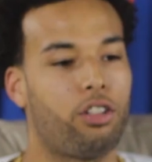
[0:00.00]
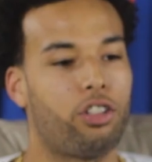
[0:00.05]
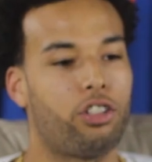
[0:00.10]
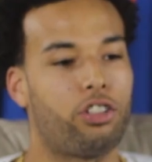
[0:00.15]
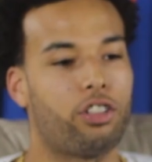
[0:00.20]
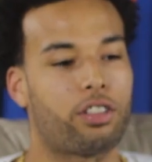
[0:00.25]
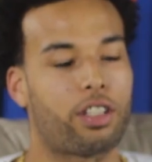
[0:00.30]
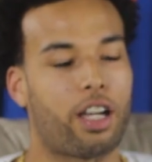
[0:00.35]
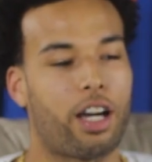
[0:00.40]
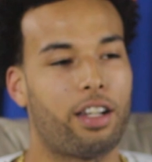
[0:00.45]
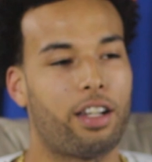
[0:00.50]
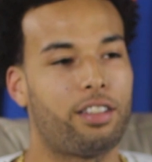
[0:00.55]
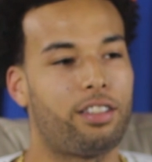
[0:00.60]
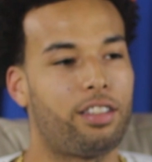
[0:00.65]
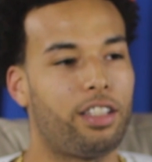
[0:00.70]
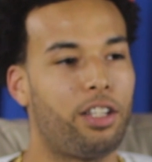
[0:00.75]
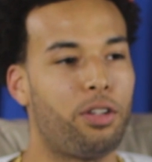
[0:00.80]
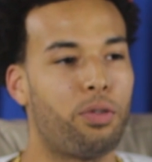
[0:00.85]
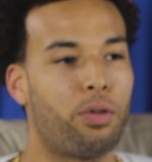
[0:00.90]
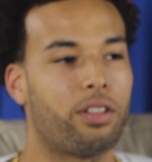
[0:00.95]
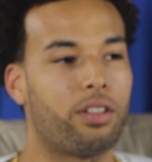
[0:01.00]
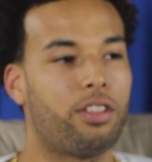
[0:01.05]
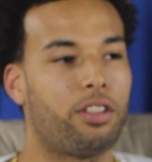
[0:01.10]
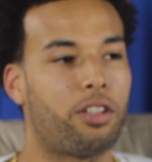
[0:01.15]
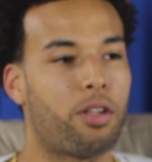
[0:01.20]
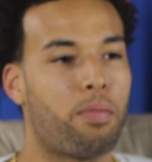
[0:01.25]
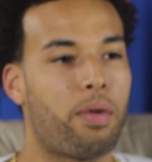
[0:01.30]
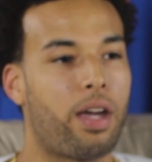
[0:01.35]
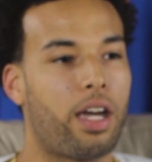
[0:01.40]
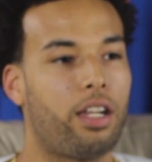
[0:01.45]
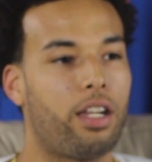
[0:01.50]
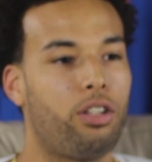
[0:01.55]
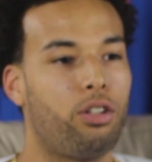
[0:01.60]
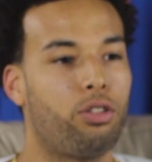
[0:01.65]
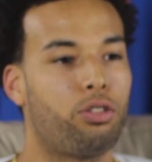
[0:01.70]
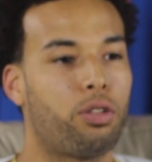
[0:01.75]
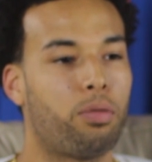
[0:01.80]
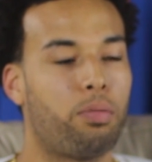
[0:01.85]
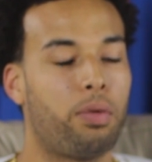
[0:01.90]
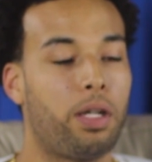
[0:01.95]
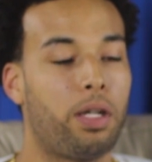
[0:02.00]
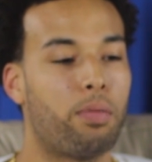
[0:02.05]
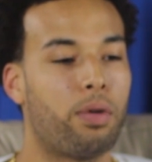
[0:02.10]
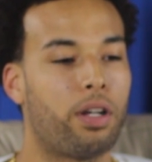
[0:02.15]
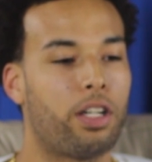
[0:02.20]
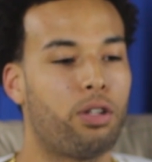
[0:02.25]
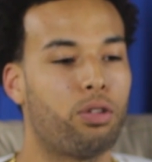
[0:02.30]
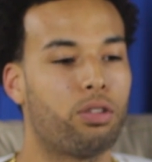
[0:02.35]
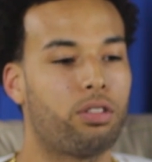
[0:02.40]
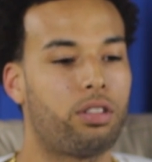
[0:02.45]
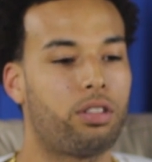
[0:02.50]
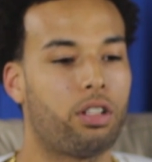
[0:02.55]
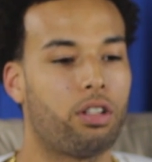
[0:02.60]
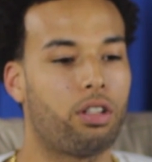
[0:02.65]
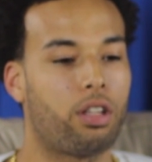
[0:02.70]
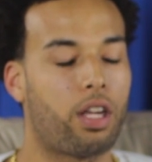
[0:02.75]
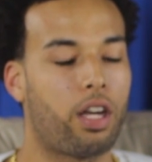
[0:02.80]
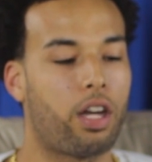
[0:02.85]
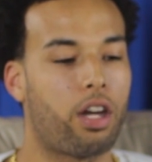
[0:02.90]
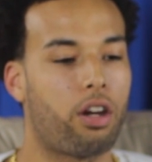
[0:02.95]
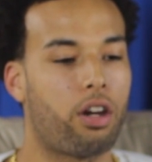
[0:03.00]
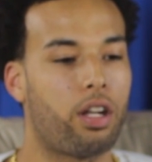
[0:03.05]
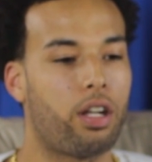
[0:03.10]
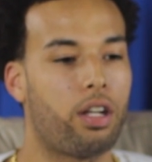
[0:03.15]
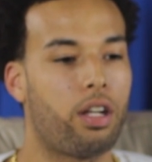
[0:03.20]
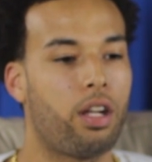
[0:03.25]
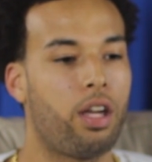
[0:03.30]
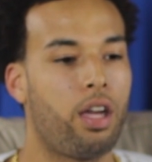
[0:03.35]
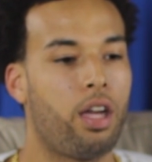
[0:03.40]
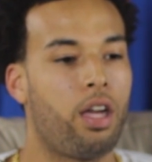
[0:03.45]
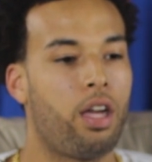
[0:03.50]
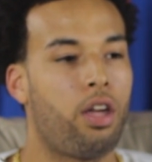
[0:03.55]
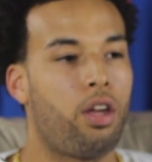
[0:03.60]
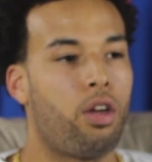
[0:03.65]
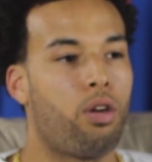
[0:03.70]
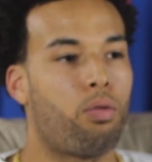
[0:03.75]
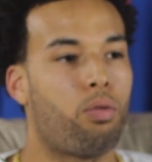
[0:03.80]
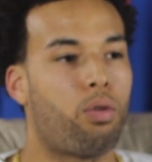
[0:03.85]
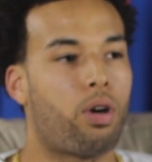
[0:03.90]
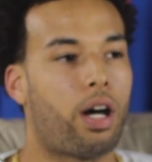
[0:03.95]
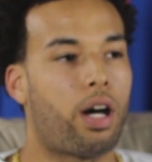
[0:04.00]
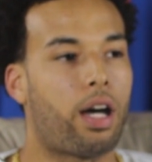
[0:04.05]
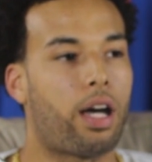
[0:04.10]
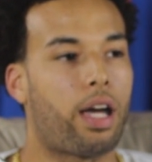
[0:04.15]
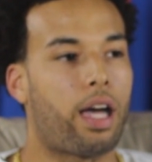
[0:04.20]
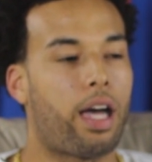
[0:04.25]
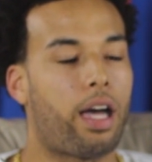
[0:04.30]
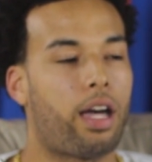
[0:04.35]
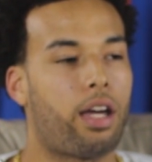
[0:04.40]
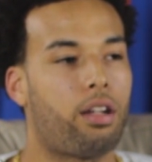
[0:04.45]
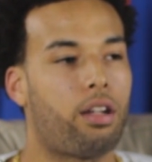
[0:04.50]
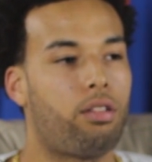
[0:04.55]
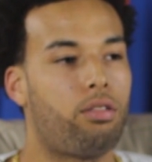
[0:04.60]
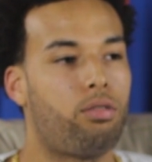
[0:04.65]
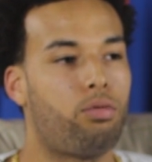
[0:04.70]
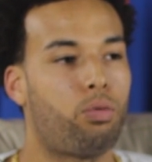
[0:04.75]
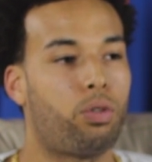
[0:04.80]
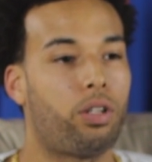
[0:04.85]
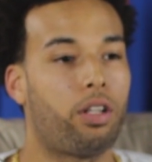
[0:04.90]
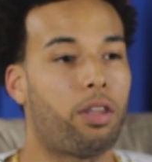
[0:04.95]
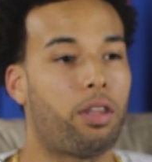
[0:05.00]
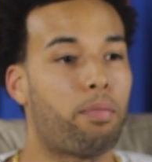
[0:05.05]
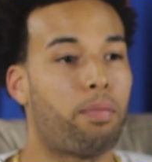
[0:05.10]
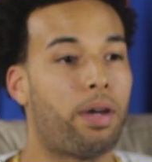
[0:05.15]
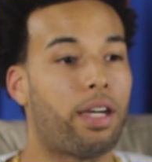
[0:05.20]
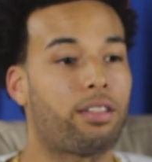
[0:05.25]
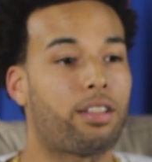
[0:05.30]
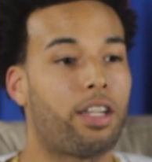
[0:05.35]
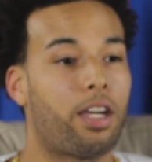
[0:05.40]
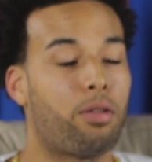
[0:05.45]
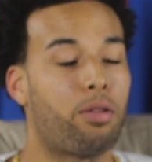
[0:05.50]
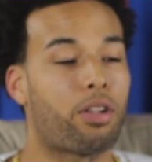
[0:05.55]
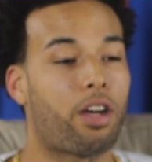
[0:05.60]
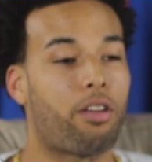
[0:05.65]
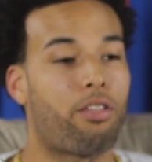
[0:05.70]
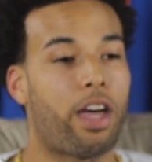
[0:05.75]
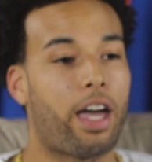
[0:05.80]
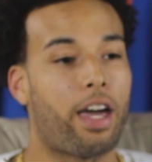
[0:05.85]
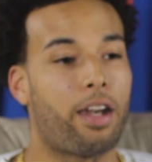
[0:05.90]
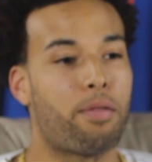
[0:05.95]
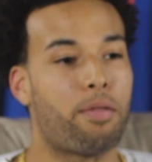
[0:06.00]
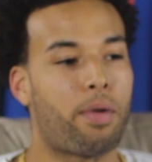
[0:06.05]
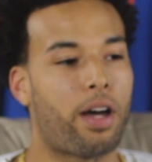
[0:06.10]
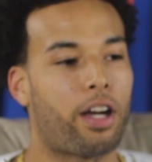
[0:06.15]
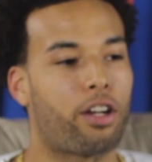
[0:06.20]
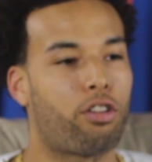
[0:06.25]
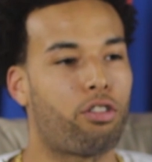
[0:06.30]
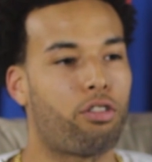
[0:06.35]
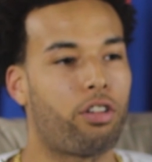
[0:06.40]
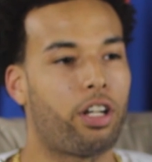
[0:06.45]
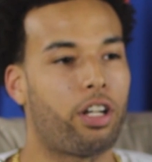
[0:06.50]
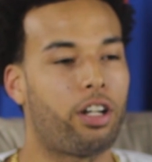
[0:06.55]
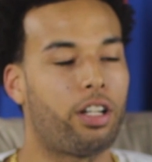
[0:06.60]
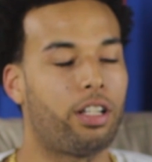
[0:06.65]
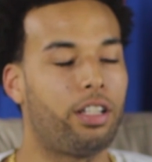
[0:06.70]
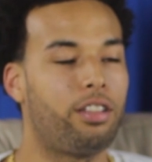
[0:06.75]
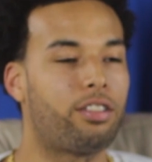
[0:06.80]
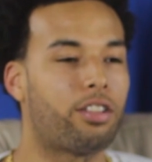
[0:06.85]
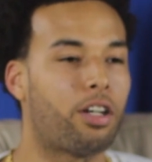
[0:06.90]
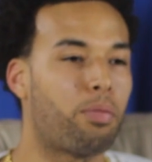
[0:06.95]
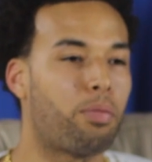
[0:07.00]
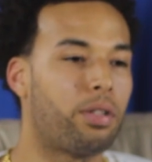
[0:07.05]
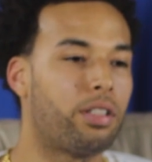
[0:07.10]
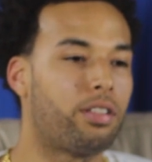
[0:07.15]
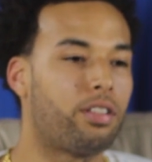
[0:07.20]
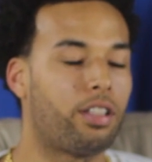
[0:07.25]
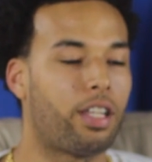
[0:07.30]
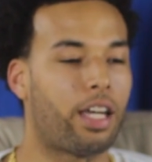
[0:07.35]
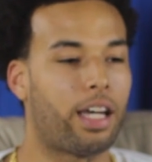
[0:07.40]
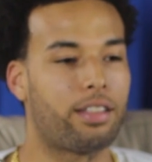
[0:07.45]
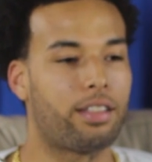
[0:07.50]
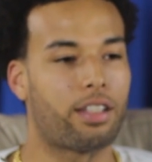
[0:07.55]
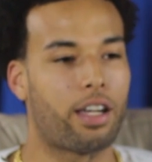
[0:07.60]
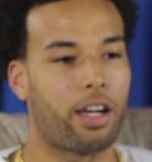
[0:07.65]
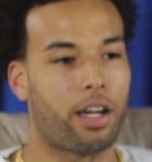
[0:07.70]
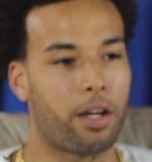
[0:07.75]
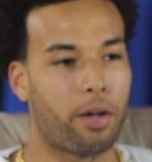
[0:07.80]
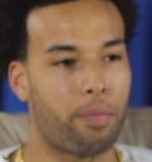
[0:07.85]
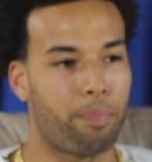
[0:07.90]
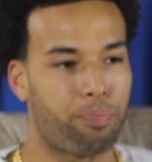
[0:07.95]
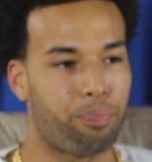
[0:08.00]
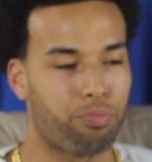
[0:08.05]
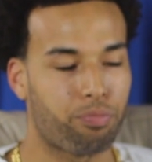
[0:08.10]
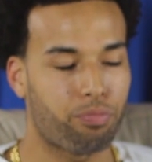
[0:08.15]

you could just kind of see he wasn't the man he used to be, but he was still there. And I had one of the best games I've had in my career, at least up until that time.